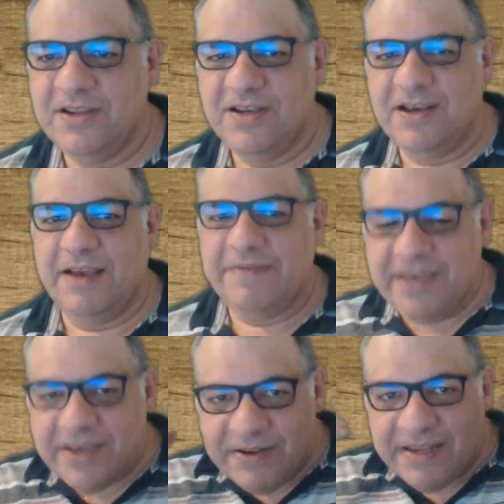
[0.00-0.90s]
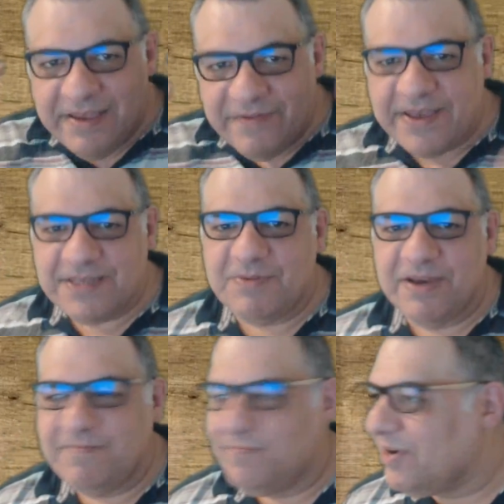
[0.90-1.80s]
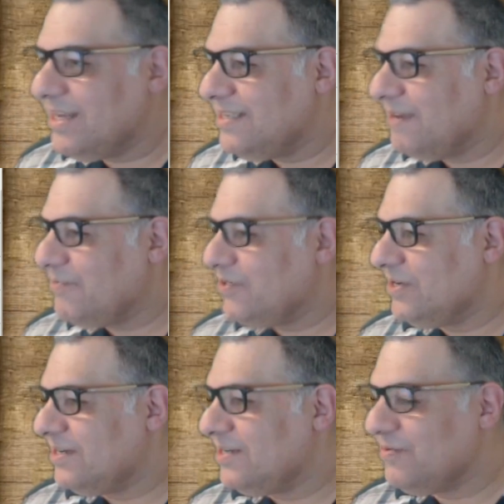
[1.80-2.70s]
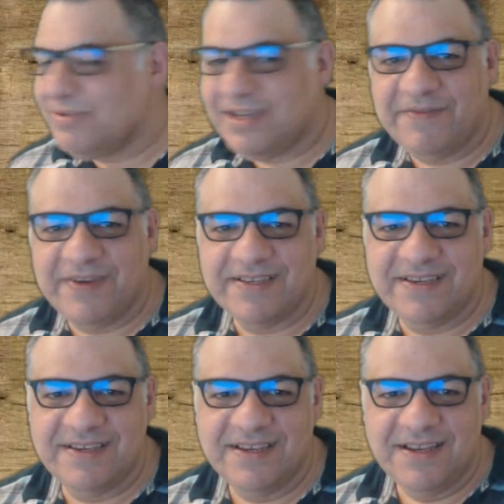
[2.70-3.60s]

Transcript: I think it could affect my brain temperature, and I don't want that affected.